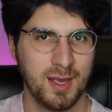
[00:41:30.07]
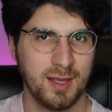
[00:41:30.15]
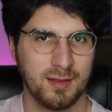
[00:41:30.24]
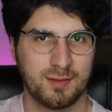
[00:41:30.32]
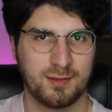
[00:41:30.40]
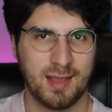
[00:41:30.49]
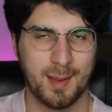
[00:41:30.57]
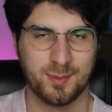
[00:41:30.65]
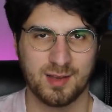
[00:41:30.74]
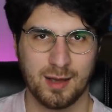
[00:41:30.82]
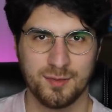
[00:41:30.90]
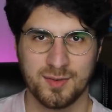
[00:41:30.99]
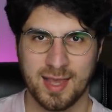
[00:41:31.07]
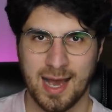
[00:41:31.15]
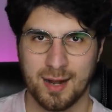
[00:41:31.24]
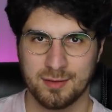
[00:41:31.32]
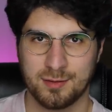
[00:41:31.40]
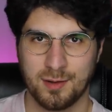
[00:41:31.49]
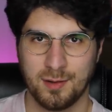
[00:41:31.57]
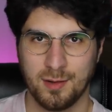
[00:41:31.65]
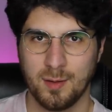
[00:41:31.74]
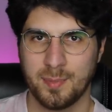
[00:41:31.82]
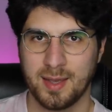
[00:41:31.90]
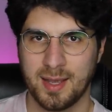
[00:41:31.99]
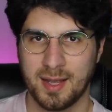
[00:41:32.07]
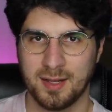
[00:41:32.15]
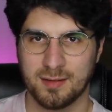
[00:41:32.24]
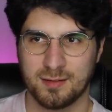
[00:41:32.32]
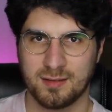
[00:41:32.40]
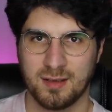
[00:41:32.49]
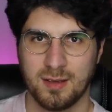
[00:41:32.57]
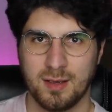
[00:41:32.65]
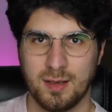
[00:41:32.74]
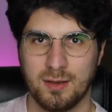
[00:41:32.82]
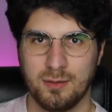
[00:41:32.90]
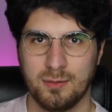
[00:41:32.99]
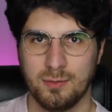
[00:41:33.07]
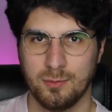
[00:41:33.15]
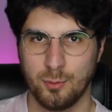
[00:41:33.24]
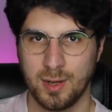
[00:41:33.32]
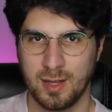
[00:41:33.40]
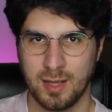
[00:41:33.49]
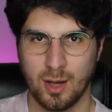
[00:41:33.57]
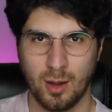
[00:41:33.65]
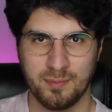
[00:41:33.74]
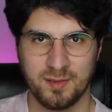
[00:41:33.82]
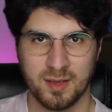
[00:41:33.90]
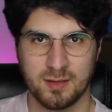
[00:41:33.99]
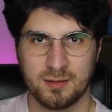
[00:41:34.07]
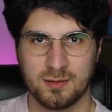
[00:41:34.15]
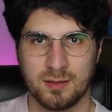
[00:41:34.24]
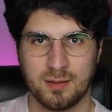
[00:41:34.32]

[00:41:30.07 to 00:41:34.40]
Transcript: steps out of character a little bit, and it's really obvious.